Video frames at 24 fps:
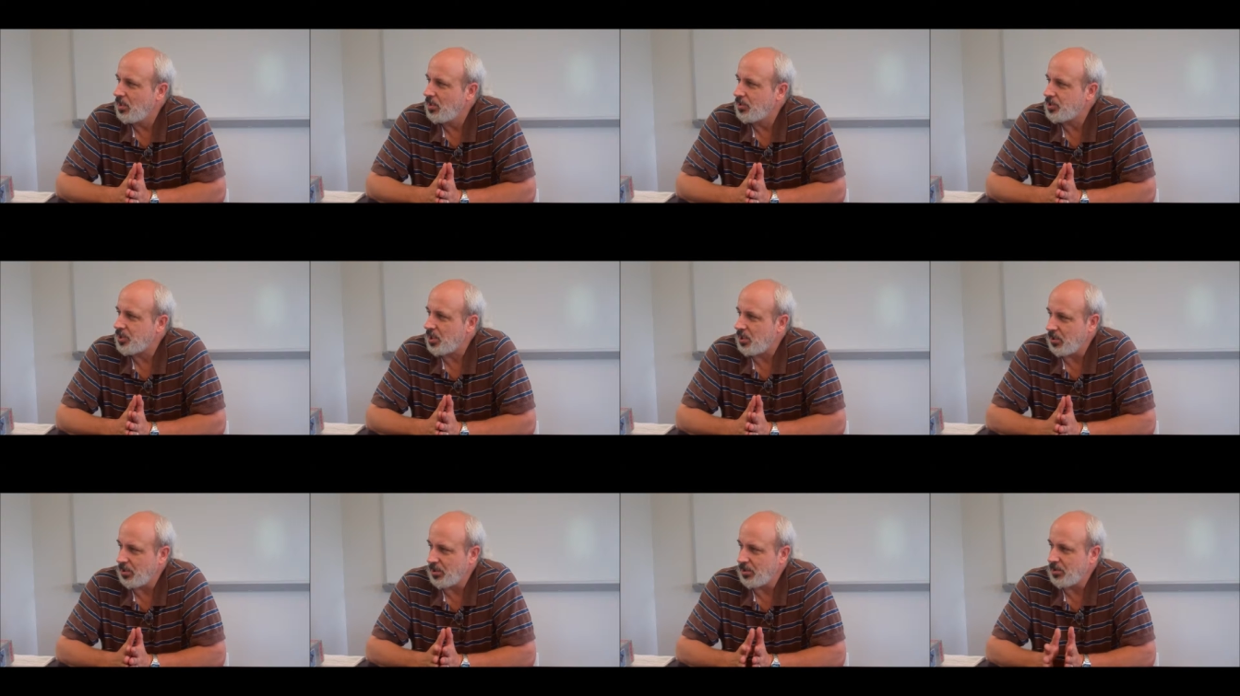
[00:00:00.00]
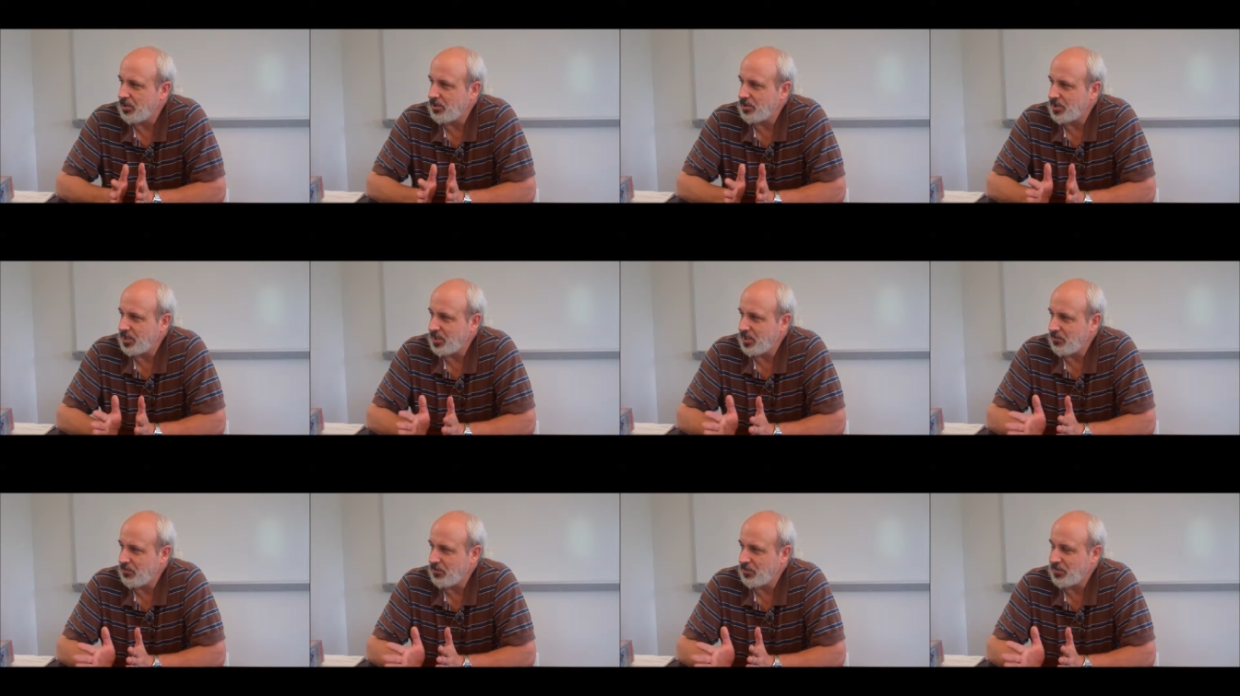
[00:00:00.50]
Charlie Cote
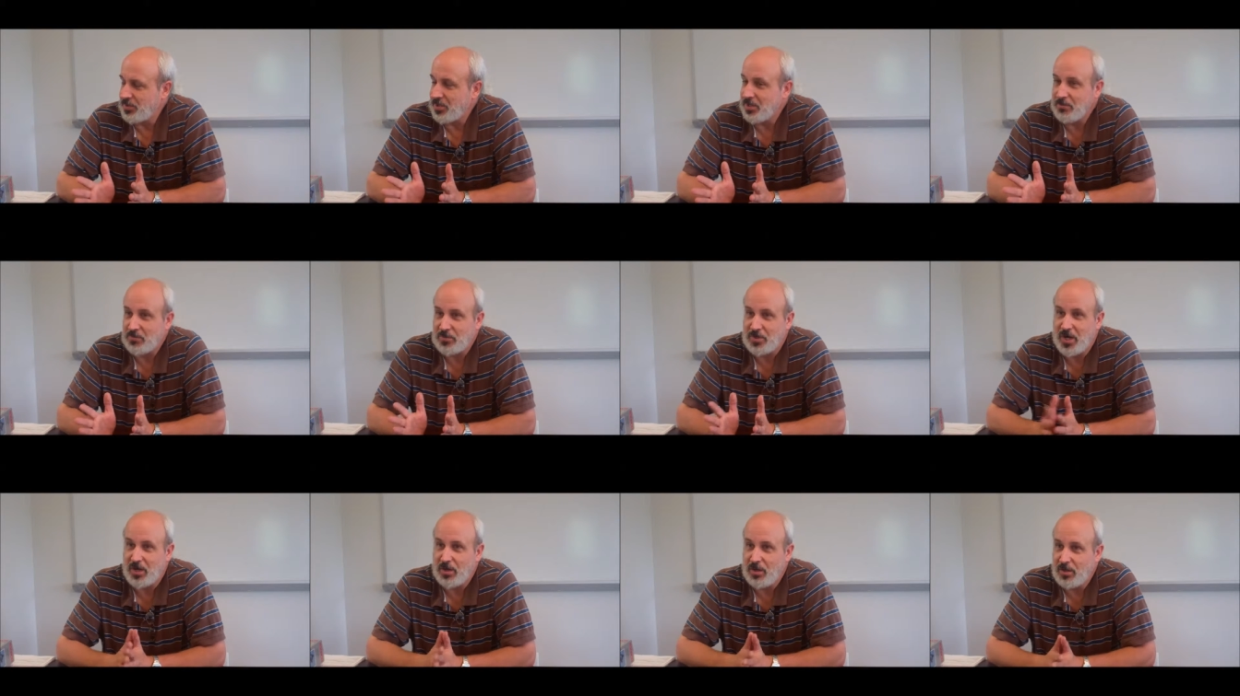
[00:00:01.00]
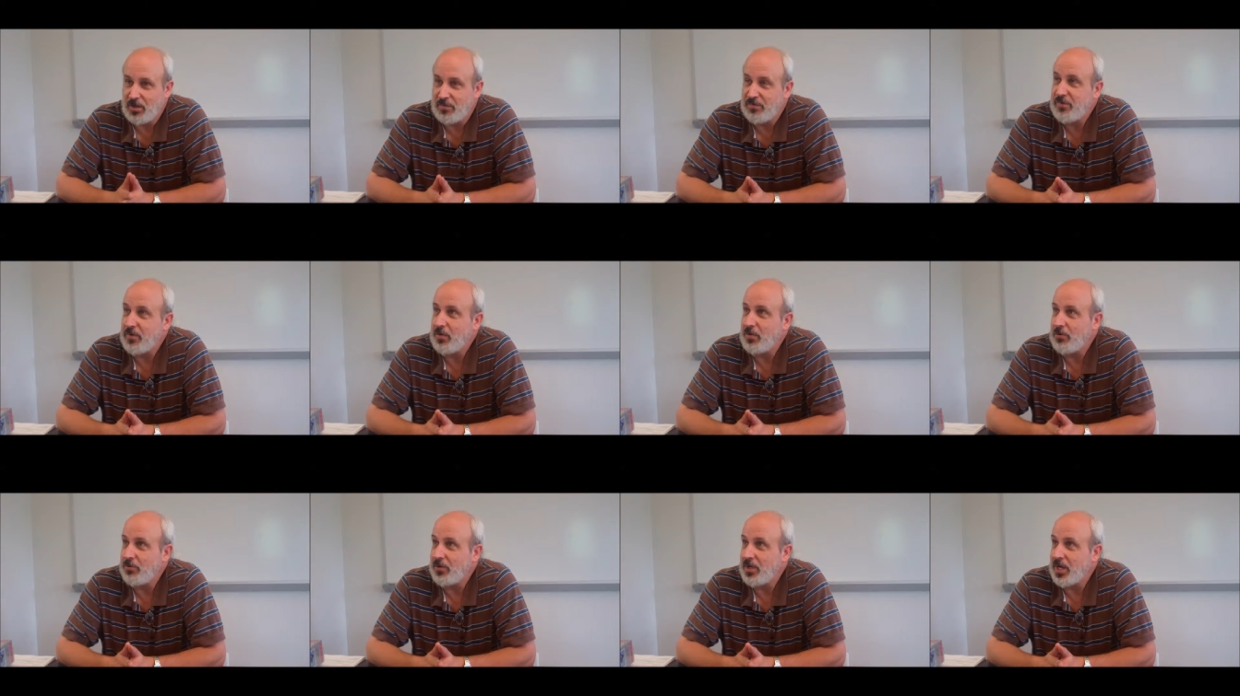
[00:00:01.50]
would, got on the
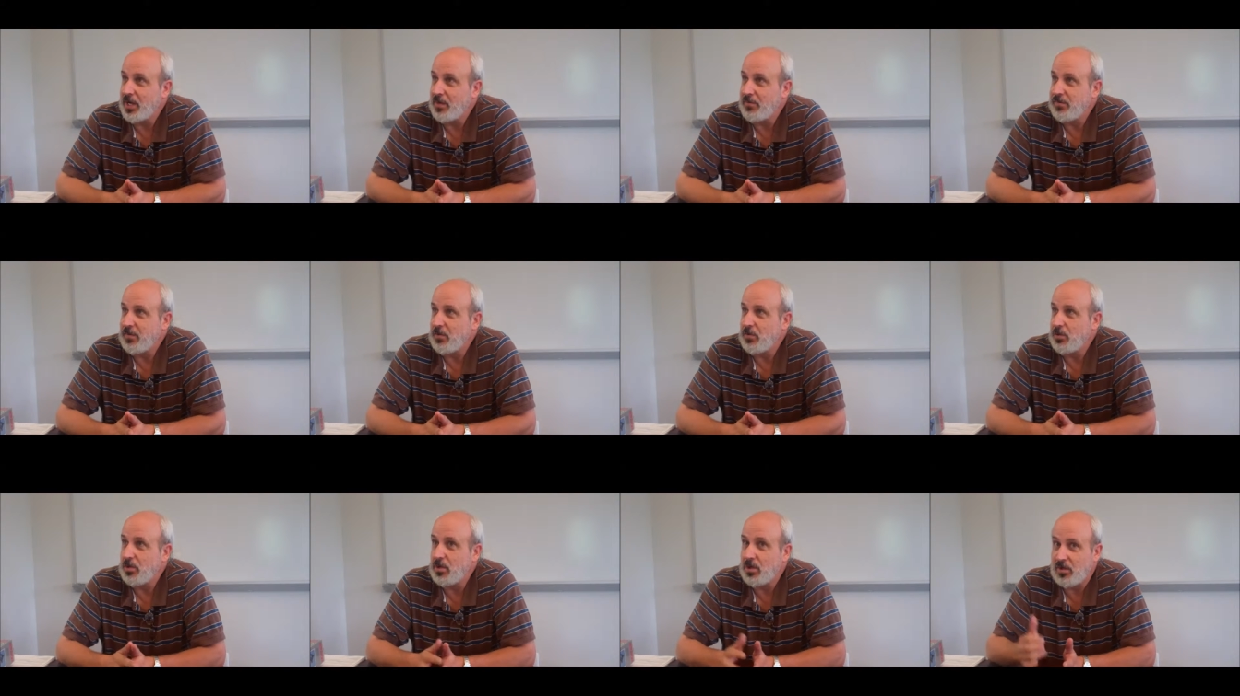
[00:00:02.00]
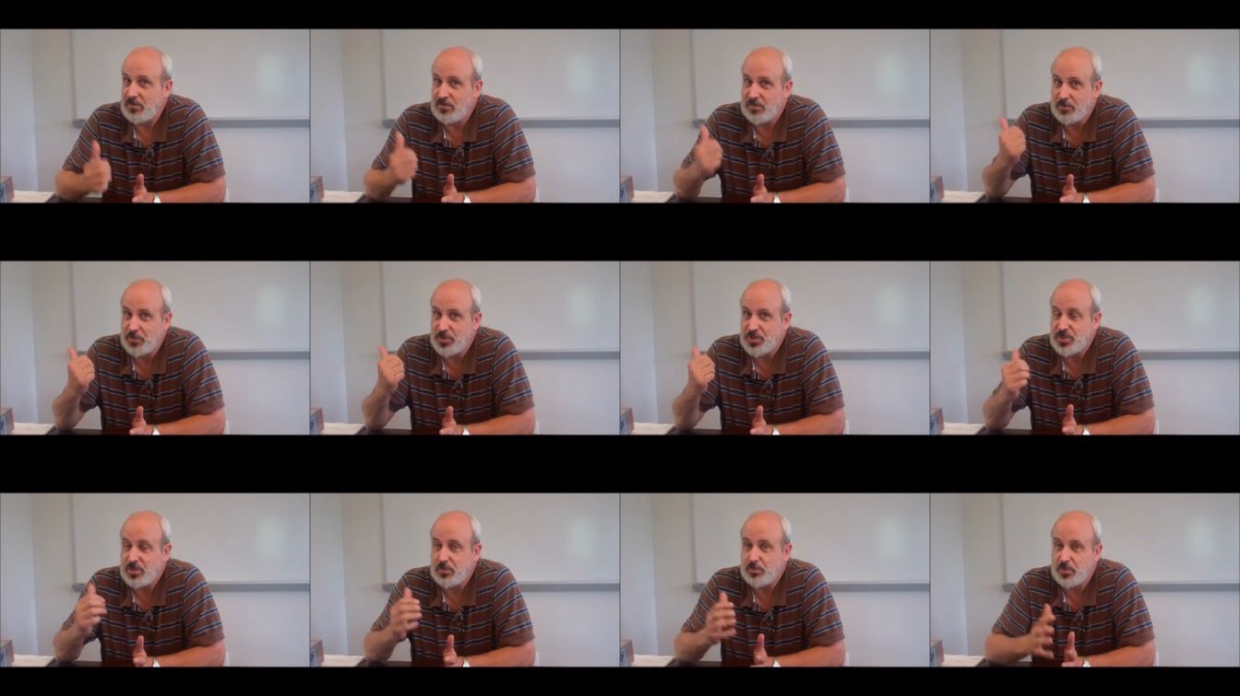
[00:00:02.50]
phone, had a phone call from
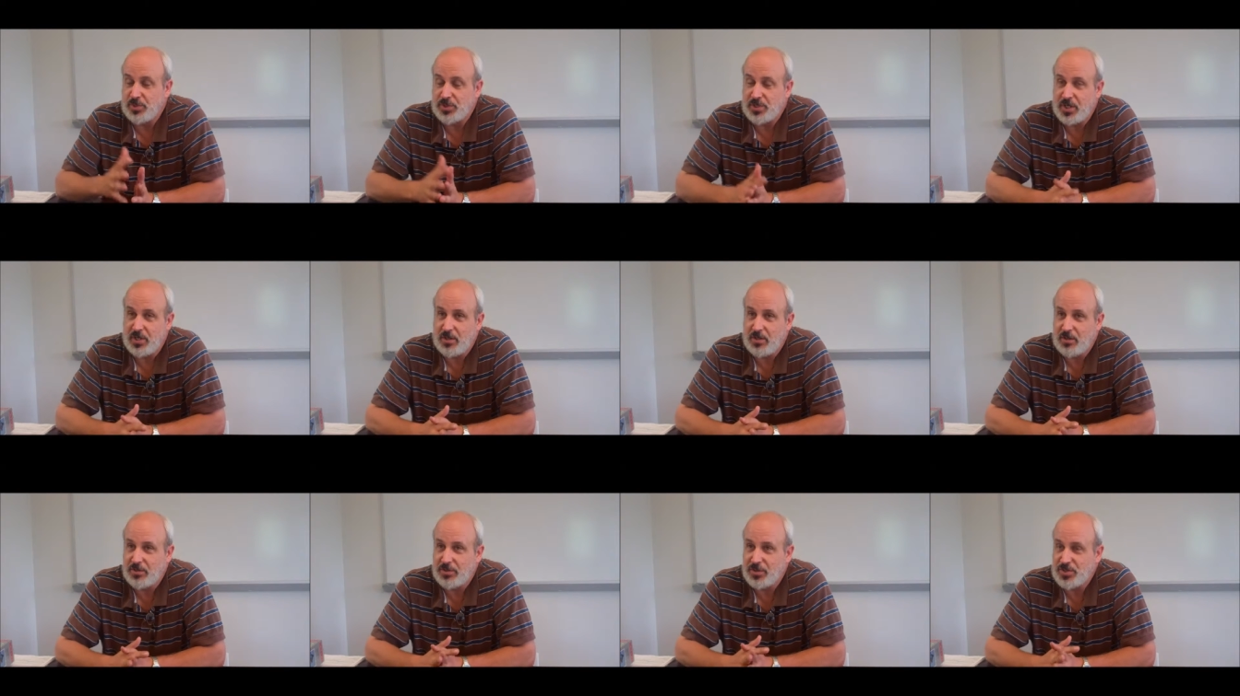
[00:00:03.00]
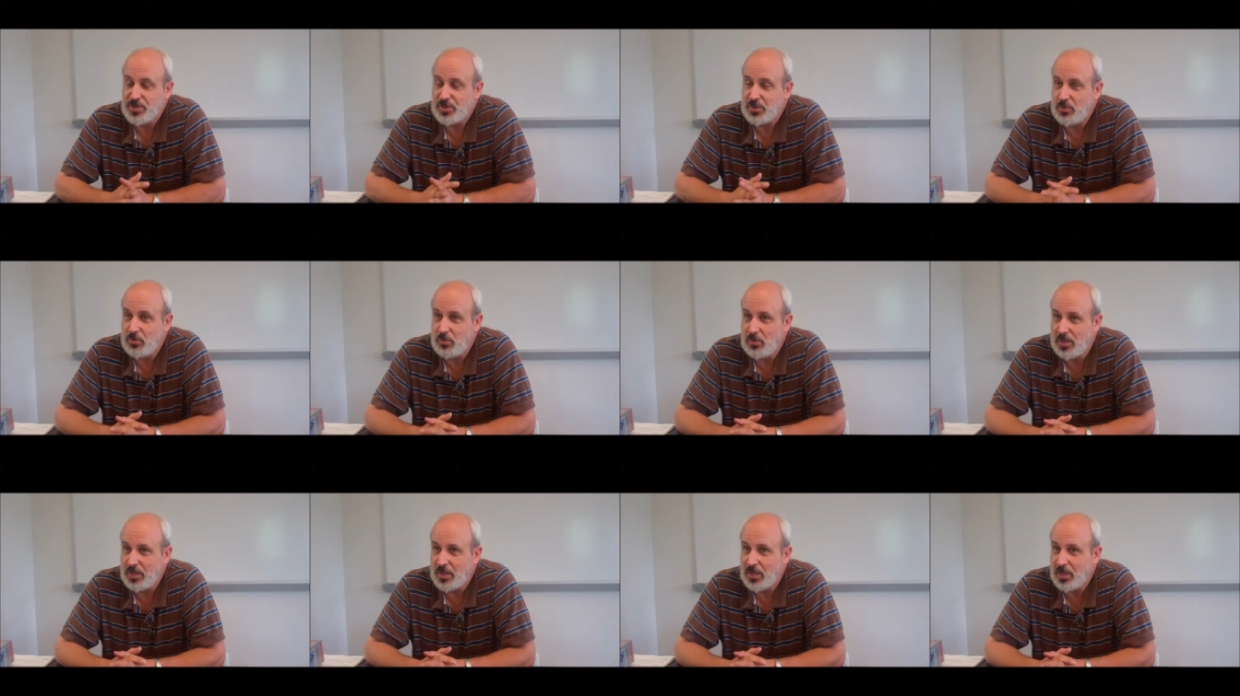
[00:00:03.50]
the superintendent at the
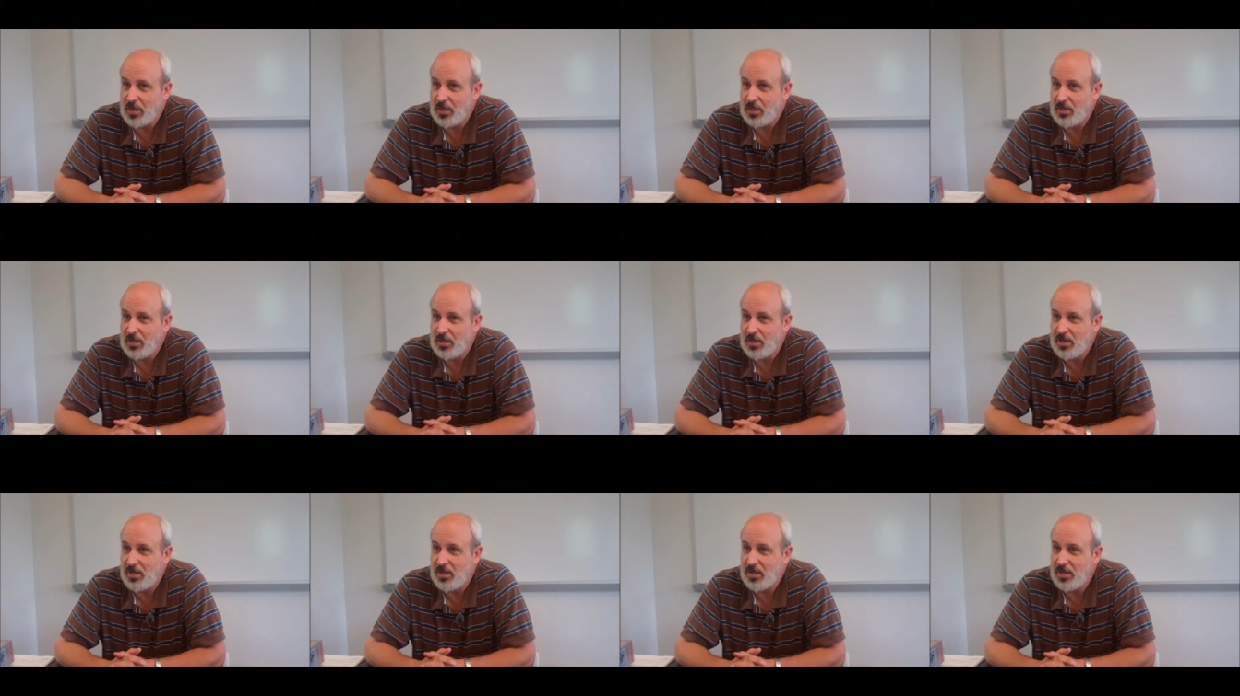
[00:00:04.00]
school here,